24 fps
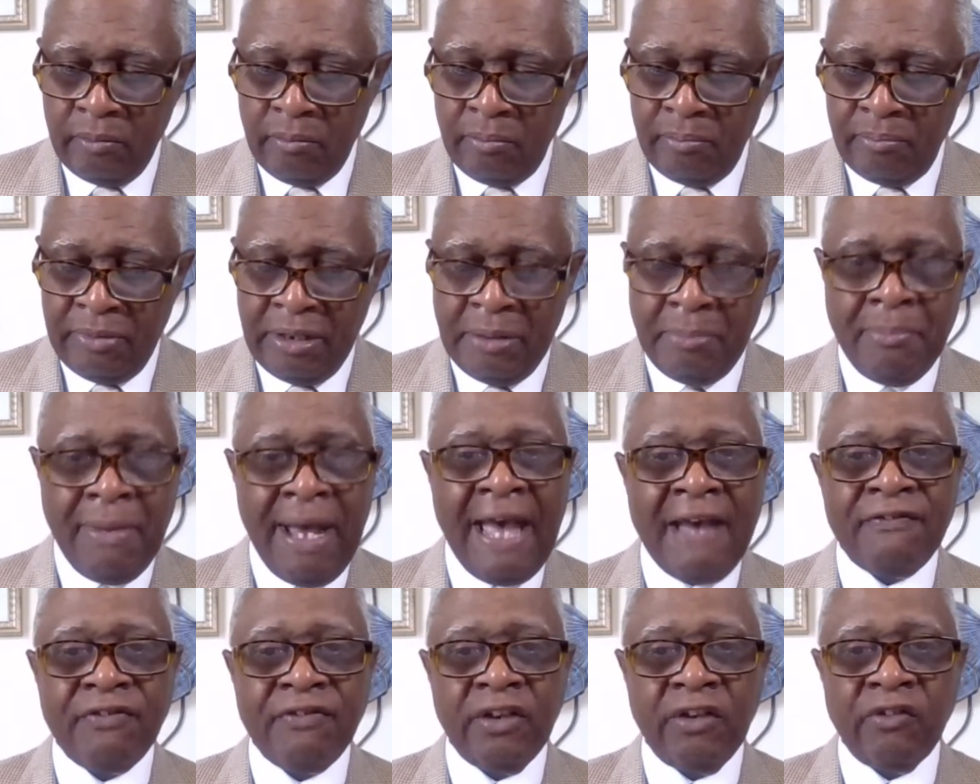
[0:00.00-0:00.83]
Be
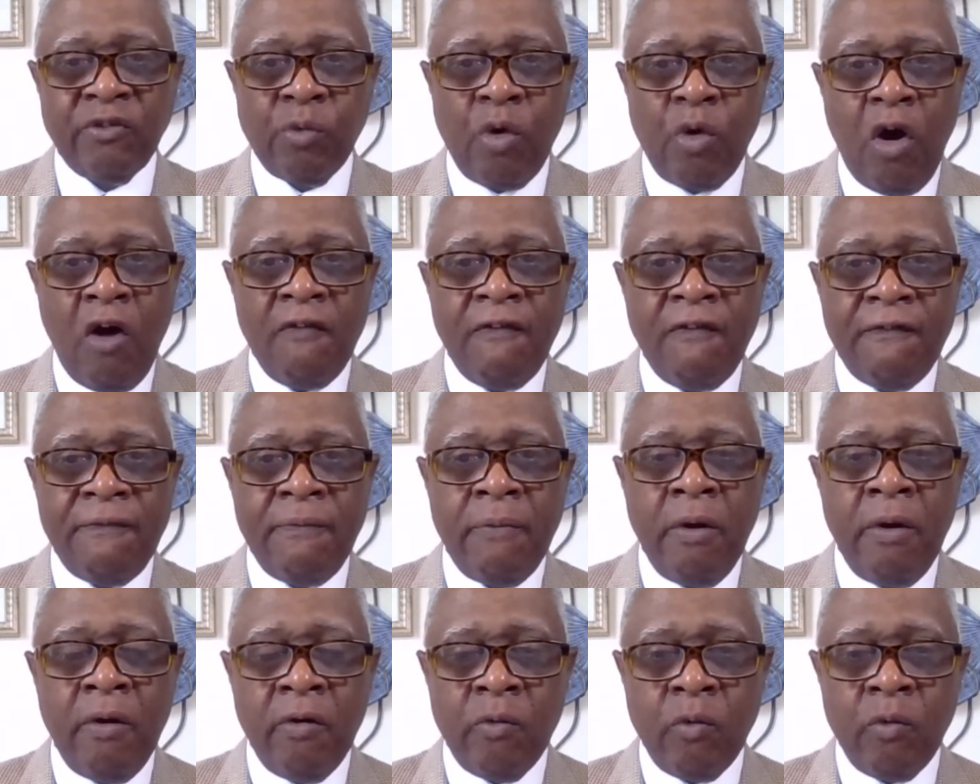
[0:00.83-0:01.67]
mindful of
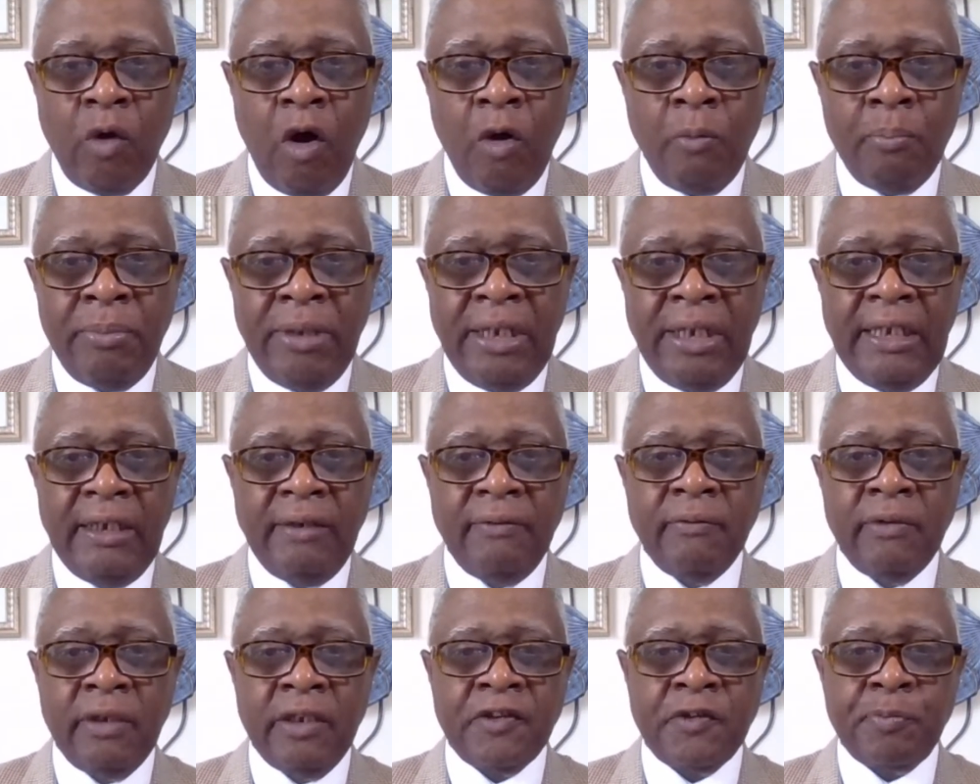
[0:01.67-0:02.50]
raw
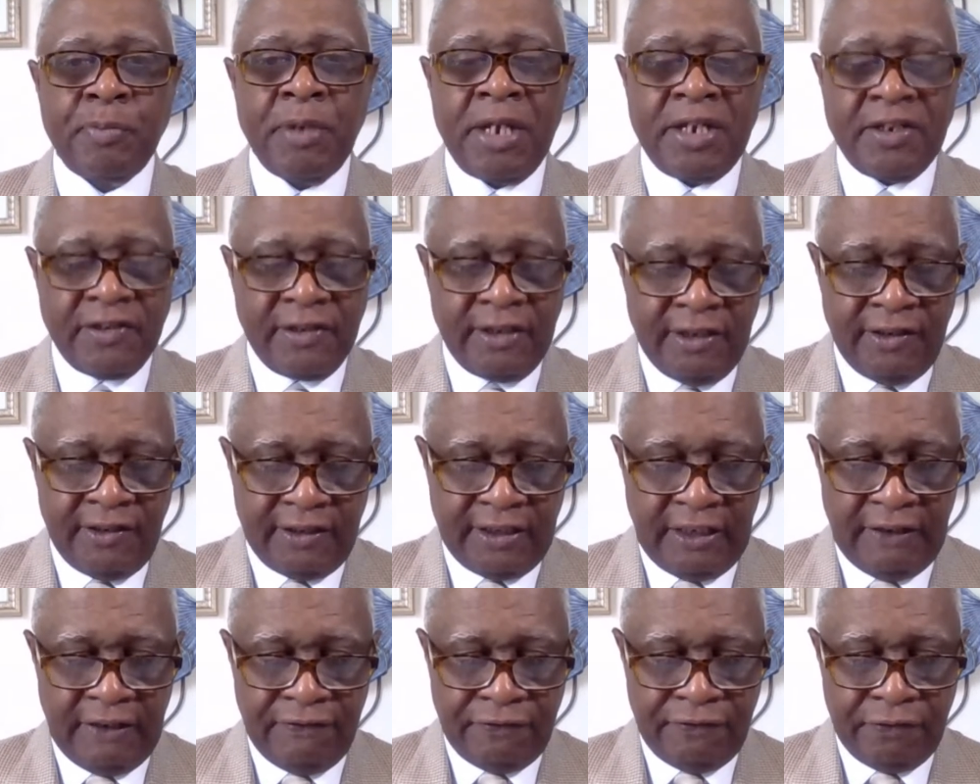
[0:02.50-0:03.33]
meat, especially
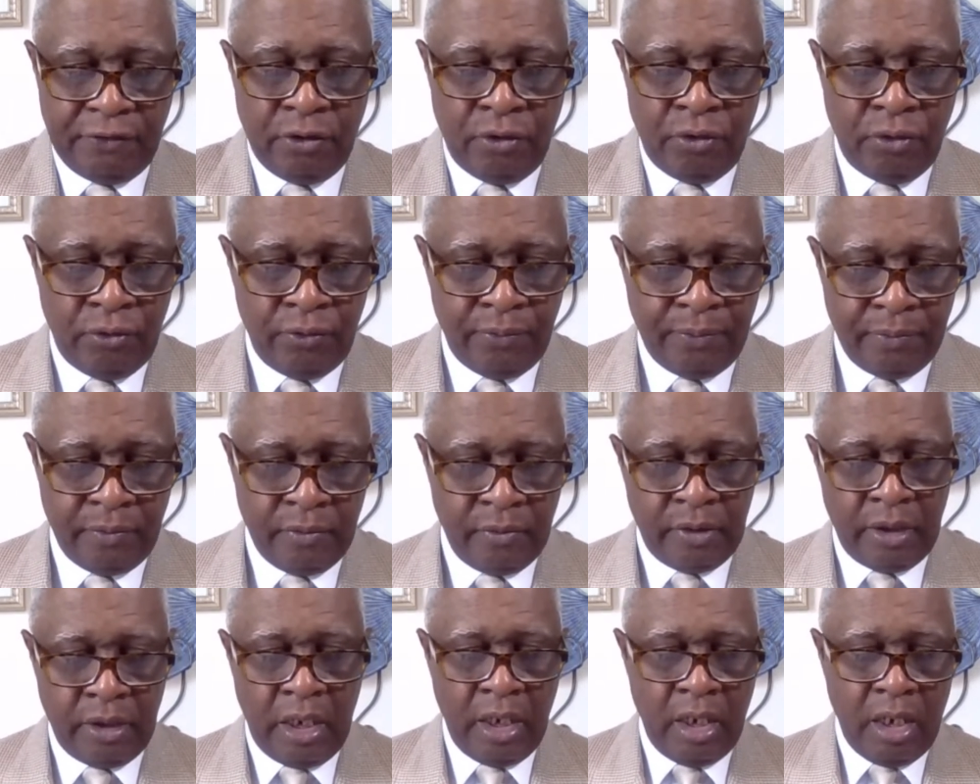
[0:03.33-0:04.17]
seafood,
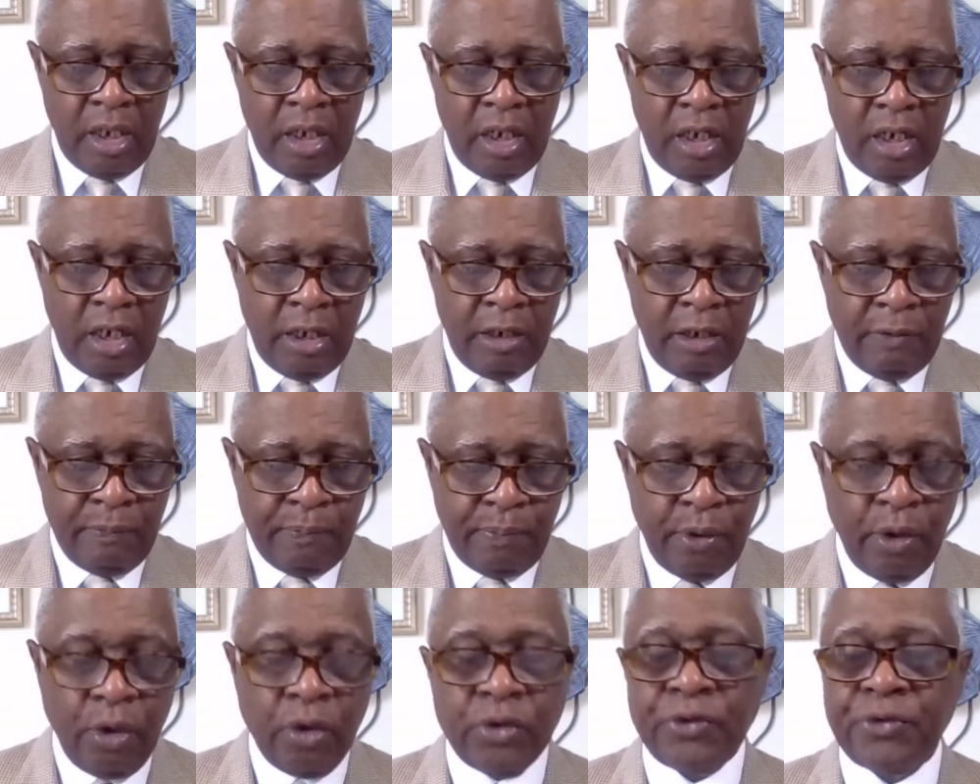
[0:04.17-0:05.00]

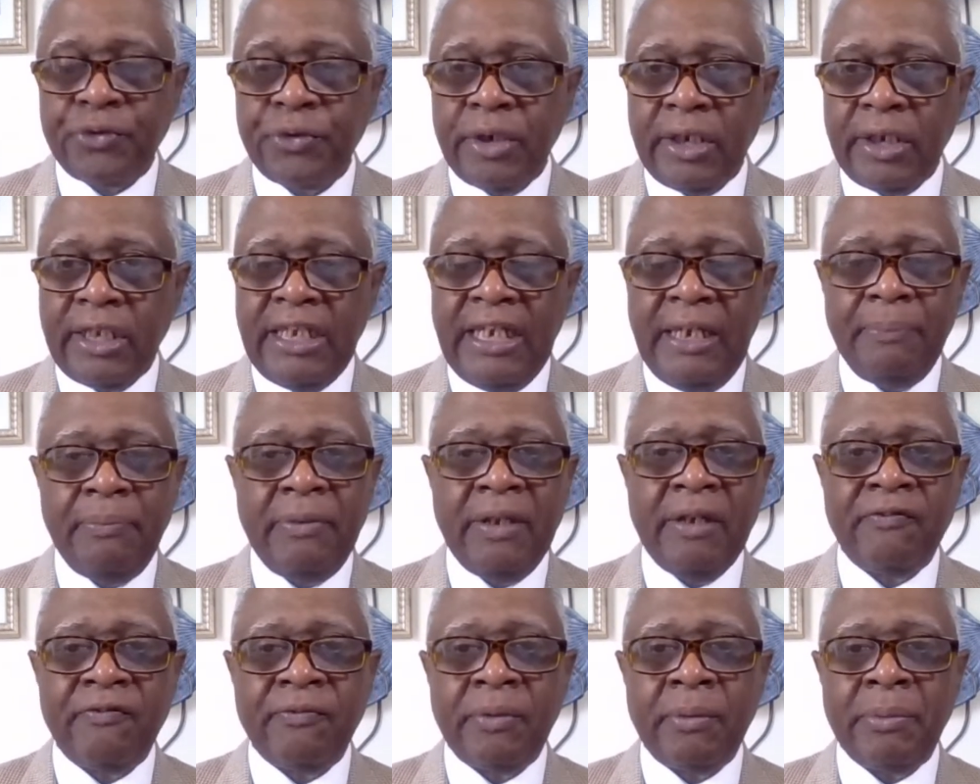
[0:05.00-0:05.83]
poultry. Keep
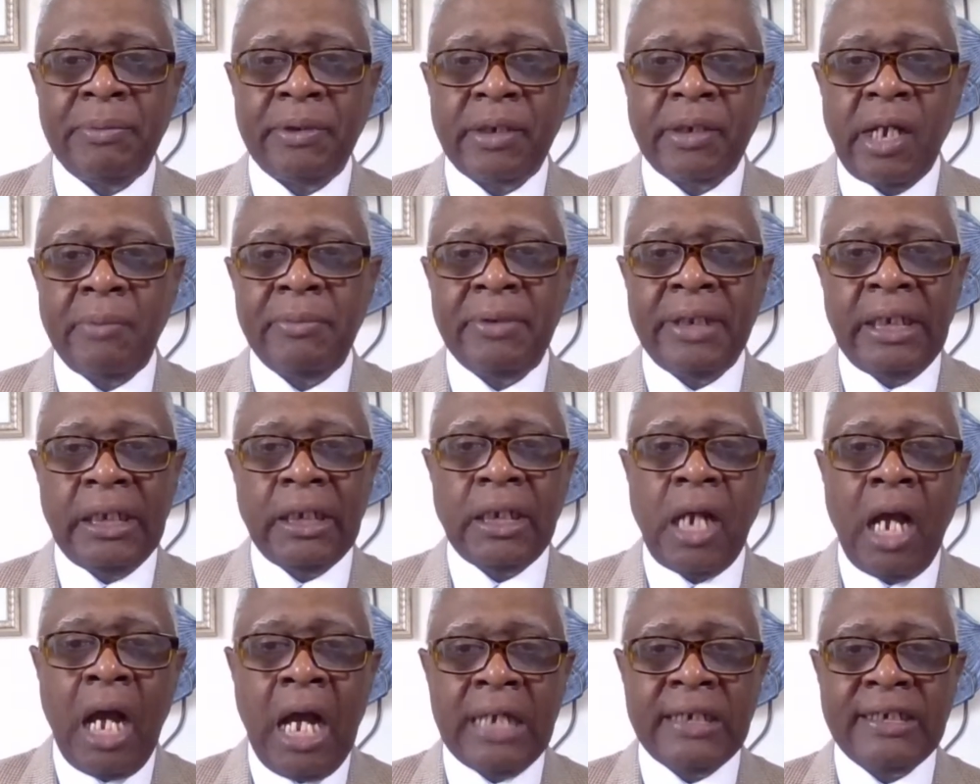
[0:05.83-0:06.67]
them from coming in
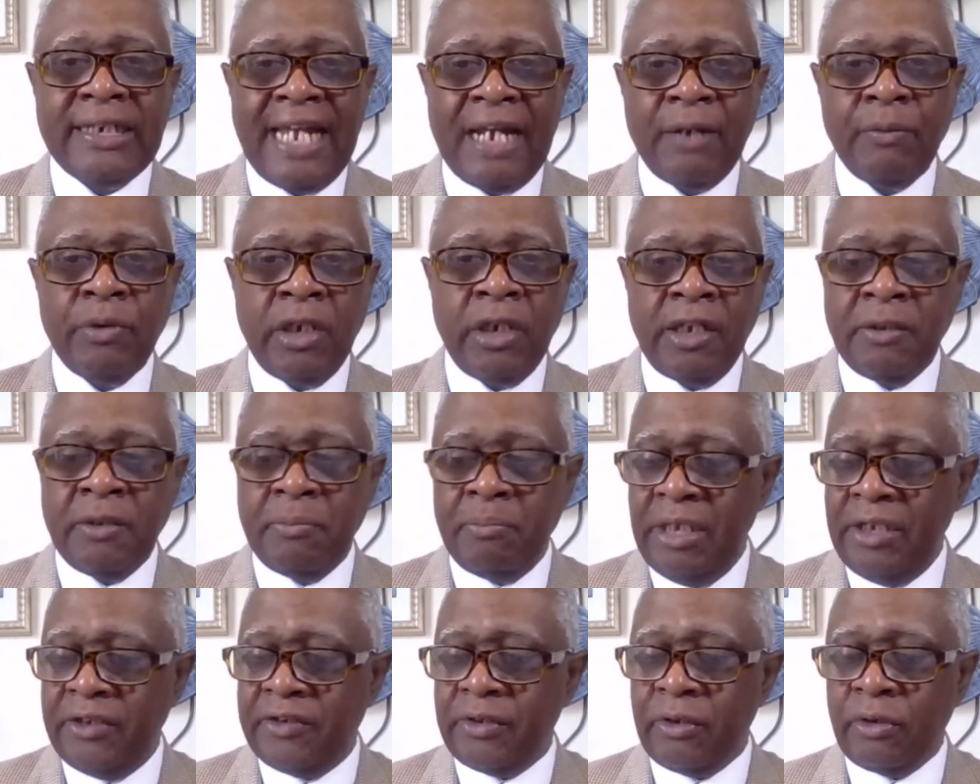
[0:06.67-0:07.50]
contact with other
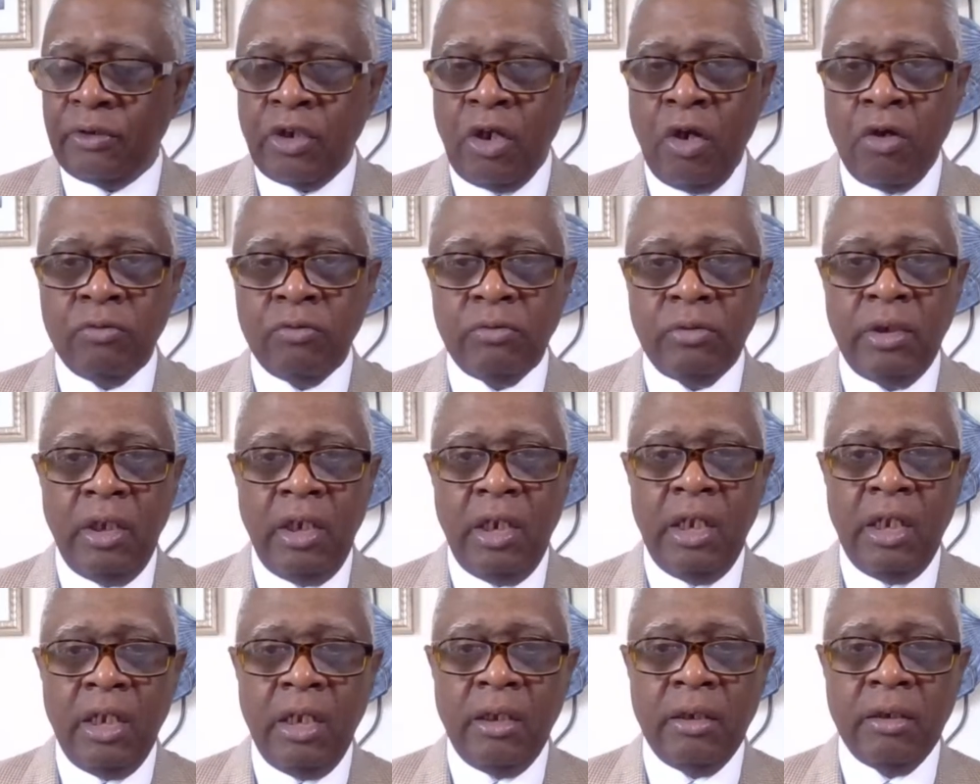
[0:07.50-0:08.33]
meat. So don't
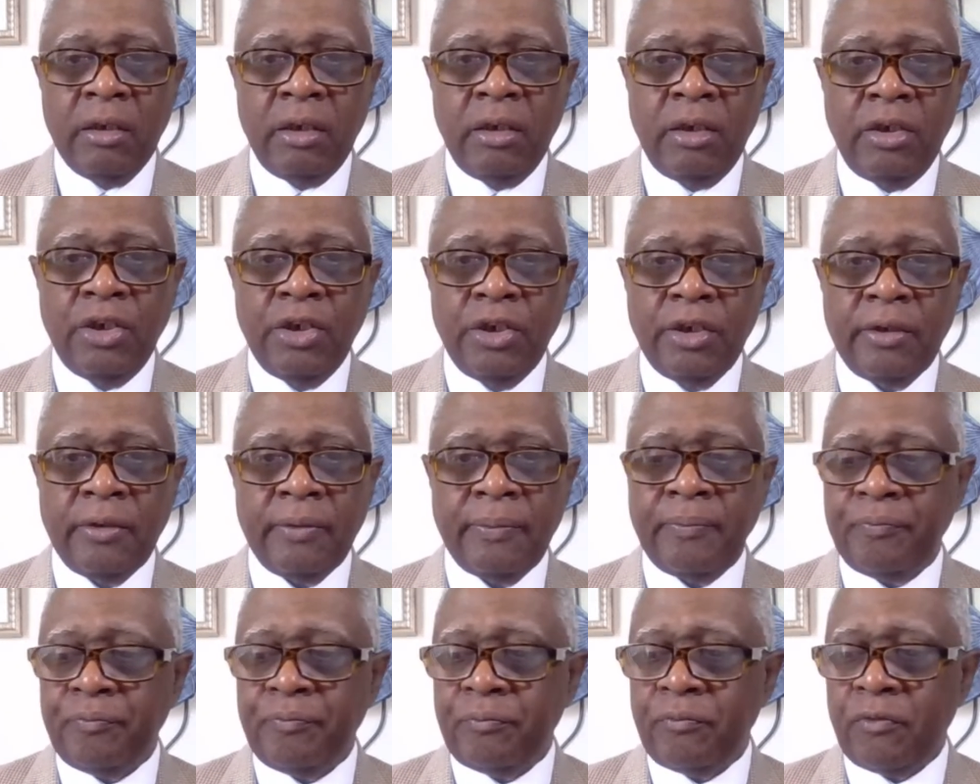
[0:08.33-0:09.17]
cook
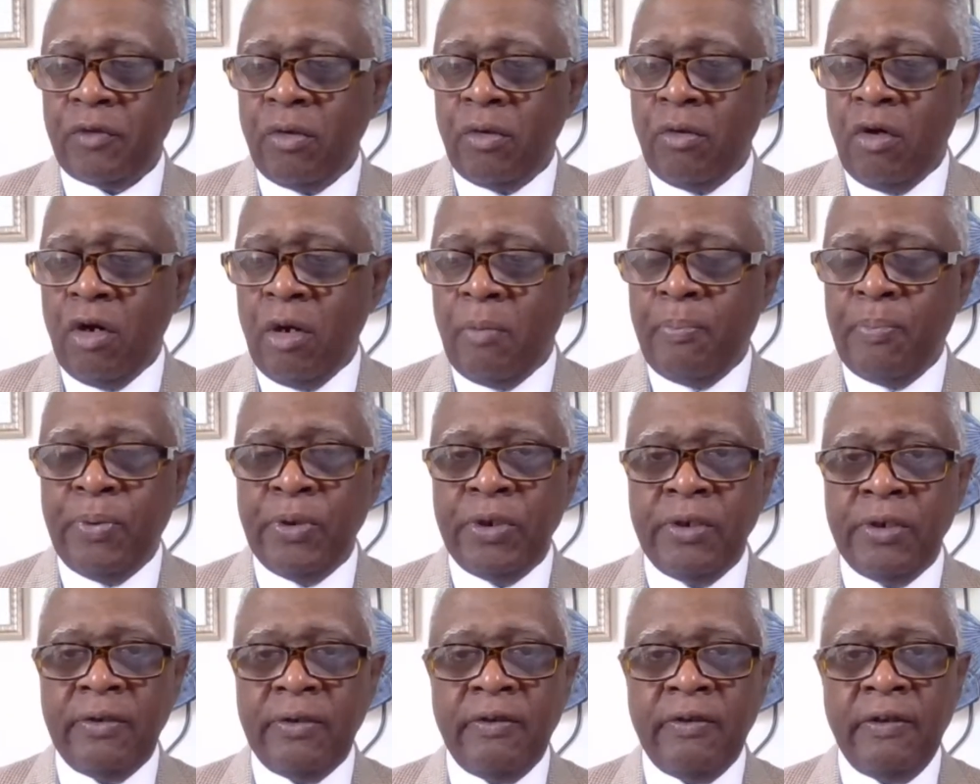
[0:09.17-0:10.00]
or
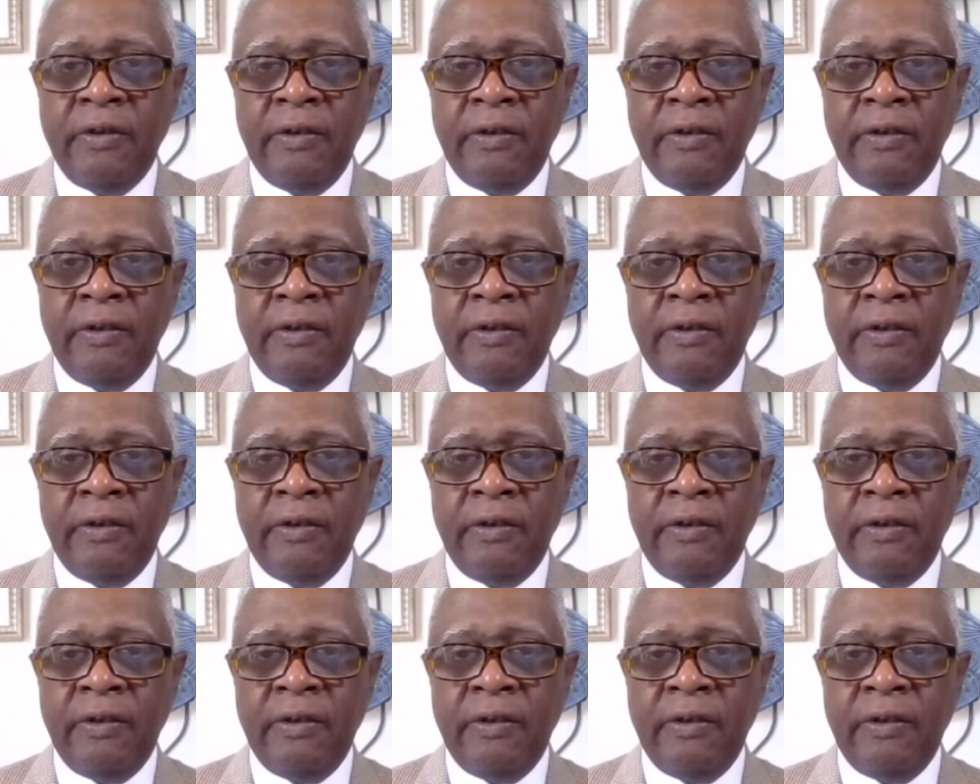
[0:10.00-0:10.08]
put